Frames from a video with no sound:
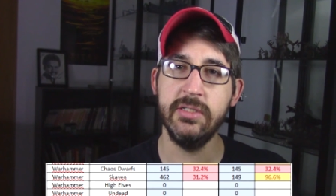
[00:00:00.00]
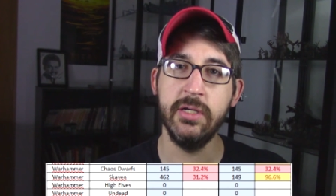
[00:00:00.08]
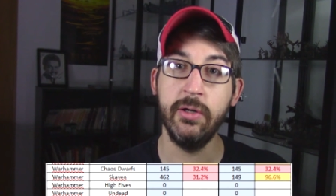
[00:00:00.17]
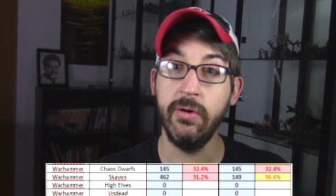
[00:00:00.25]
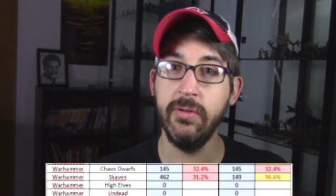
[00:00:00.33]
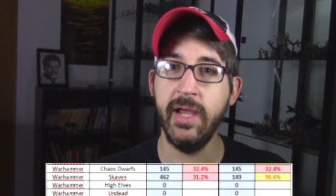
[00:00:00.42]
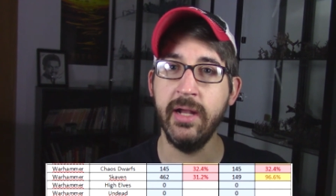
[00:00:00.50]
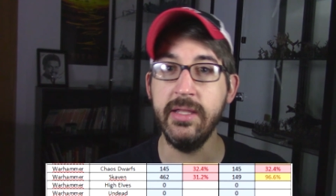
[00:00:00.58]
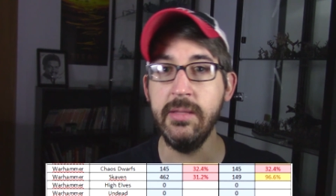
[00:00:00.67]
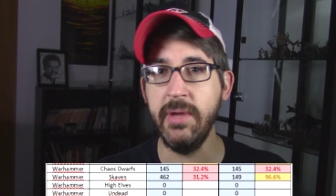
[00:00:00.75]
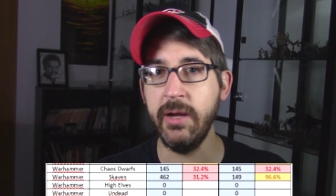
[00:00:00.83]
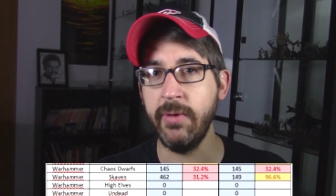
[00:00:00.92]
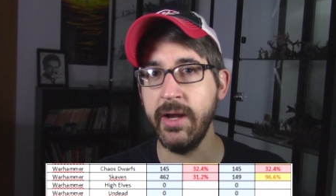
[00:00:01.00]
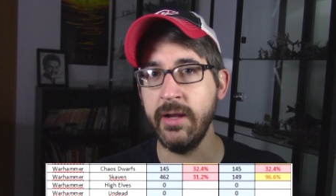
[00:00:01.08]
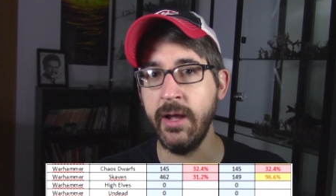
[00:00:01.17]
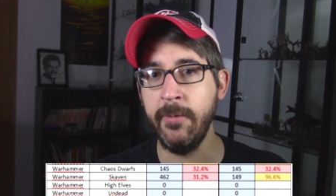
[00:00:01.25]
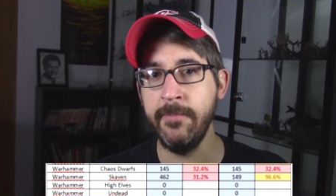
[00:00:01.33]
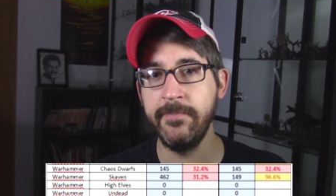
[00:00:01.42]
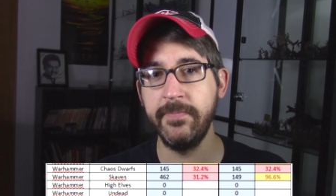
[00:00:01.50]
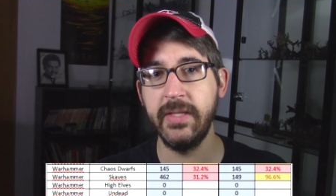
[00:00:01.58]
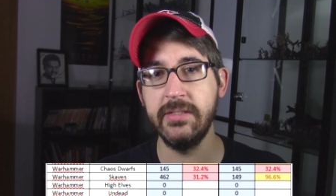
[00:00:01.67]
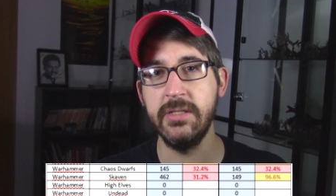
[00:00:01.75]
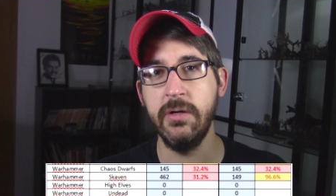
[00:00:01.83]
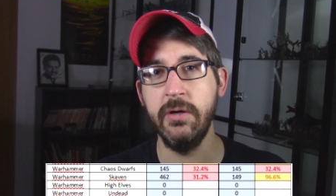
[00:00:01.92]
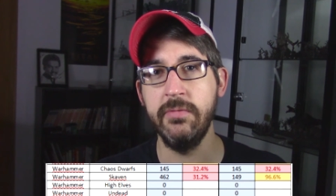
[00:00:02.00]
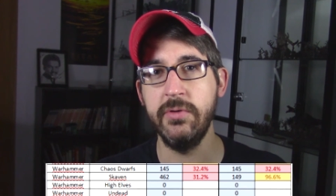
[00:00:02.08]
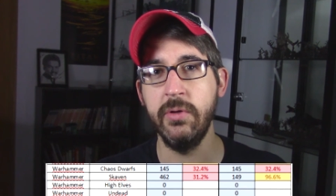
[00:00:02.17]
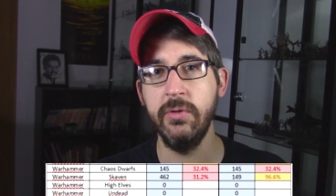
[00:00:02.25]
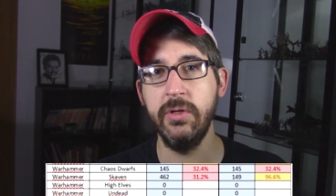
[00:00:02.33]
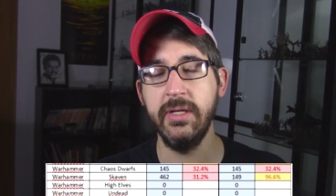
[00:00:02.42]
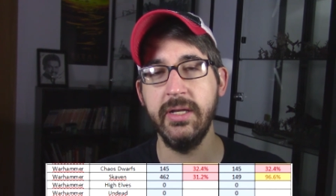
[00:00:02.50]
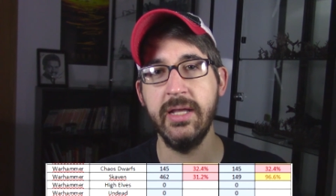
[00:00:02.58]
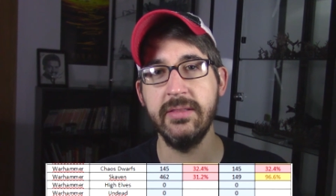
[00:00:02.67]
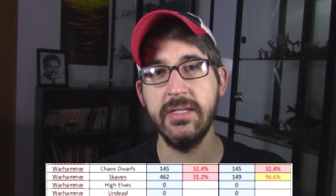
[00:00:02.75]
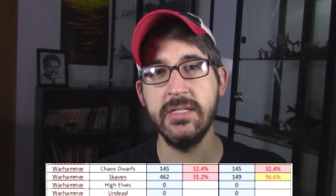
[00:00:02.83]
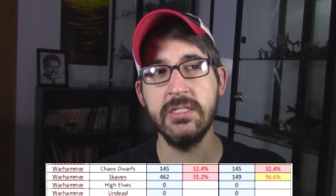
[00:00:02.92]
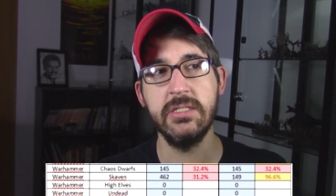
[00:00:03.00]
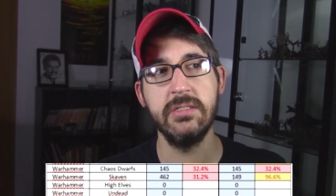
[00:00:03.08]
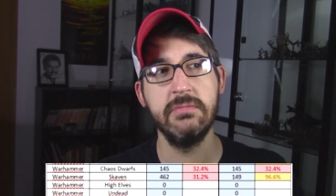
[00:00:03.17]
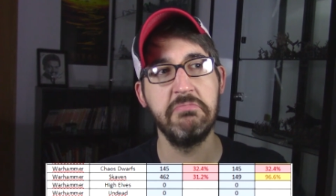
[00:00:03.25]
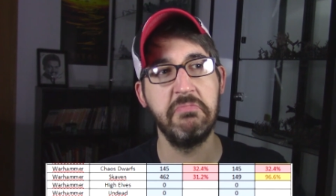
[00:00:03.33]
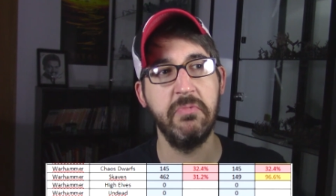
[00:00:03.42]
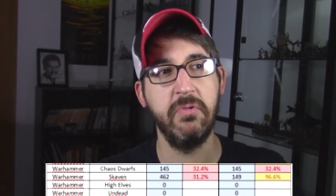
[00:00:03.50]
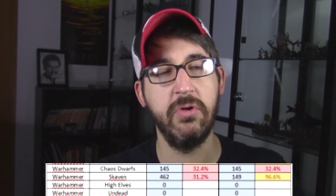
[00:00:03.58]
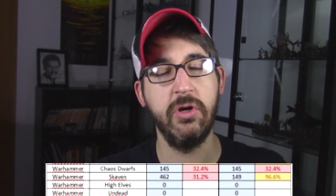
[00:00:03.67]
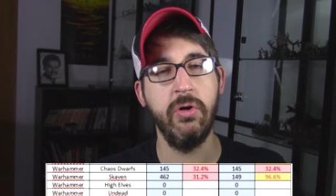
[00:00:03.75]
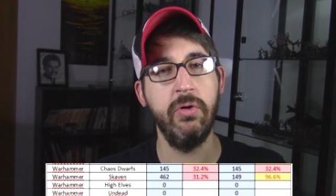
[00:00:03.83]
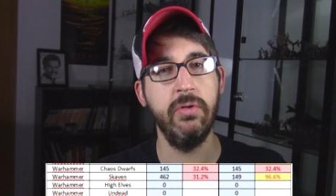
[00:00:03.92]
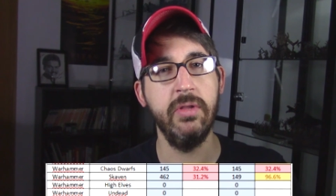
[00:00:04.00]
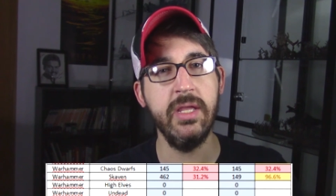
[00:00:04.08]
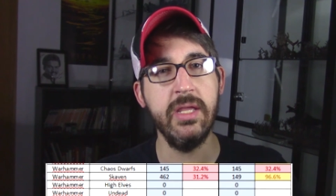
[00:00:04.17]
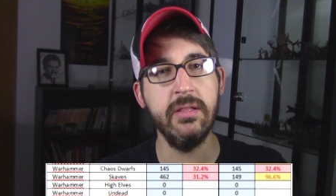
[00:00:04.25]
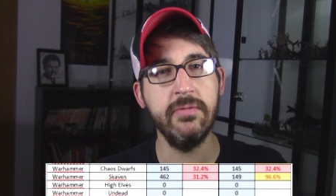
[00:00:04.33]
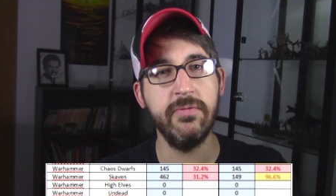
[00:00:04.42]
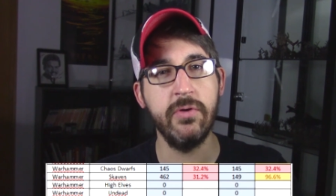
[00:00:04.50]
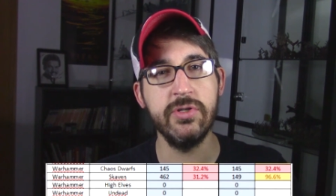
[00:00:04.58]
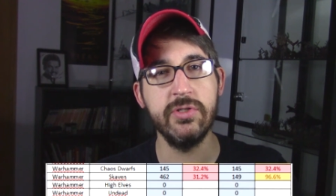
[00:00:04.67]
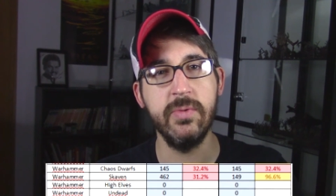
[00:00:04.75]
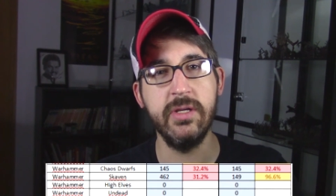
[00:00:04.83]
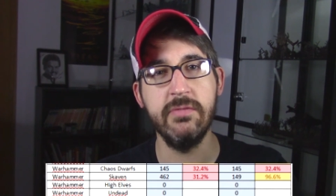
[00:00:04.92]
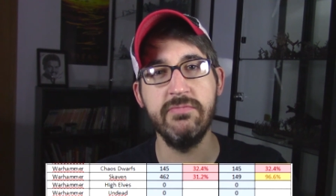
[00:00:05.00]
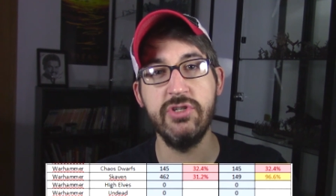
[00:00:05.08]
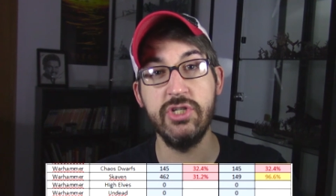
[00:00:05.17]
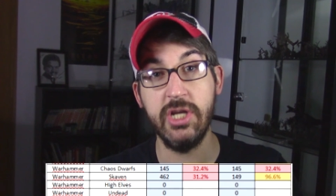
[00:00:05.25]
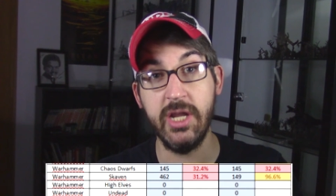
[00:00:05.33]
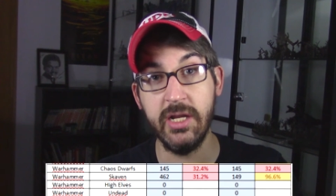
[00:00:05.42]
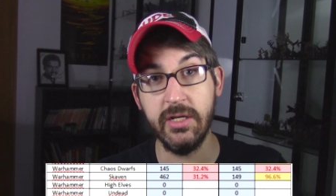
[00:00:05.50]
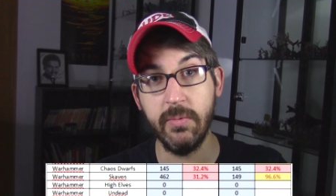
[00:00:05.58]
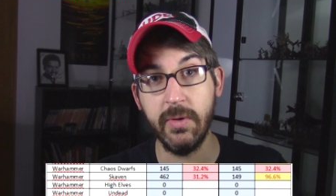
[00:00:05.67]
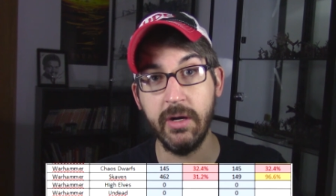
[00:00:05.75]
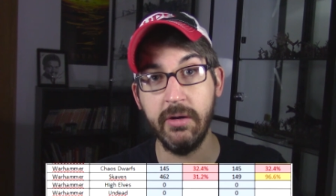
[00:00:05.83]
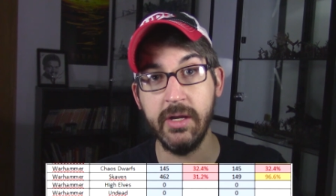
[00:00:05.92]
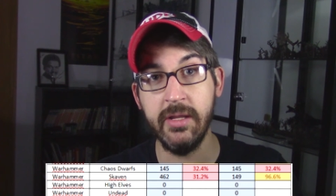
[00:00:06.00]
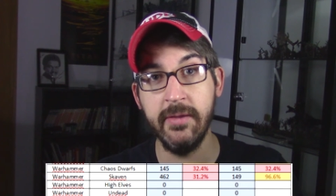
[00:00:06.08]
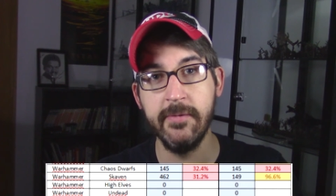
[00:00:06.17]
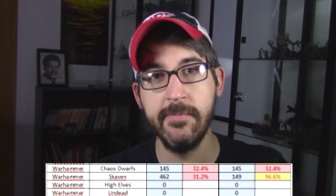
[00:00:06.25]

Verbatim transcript: currently on eBay right now. So if you're looking at this currently in the first week of January,